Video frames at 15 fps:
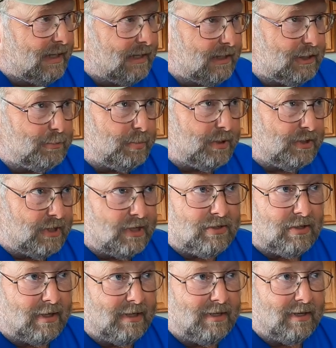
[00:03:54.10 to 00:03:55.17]
at least
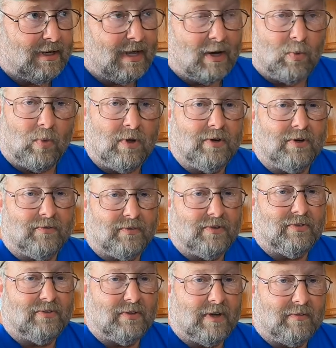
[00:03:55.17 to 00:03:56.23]
potentially, you got to wonder if
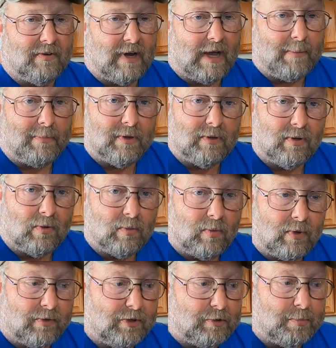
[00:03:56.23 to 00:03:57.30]
this has ever happened on
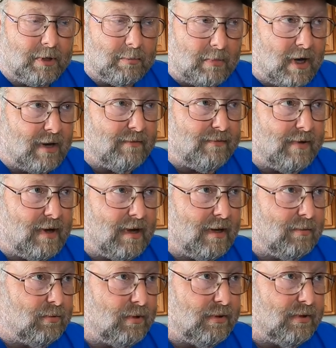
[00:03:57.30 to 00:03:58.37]
one that's been
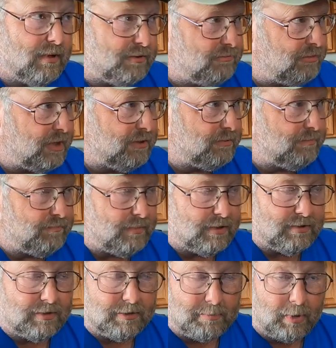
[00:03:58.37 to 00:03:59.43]
modified with, uh, say, for
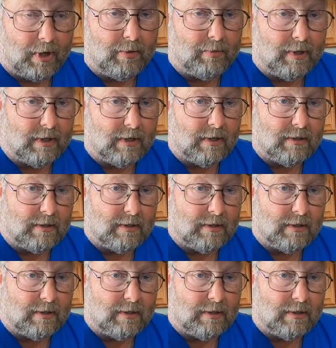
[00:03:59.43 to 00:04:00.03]
instance, spray rig